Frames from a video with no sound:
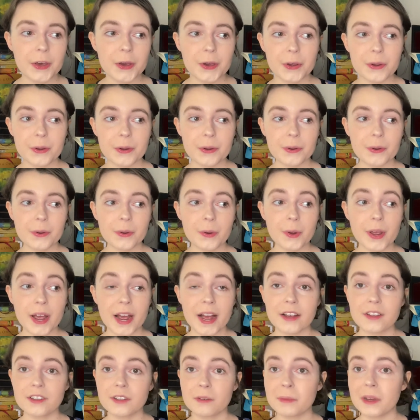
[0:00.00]
who
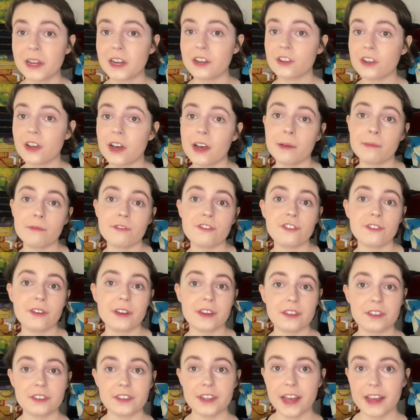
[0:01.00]
has a better time
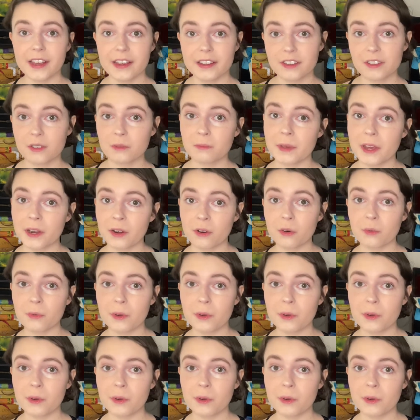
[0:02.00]
during sex, men or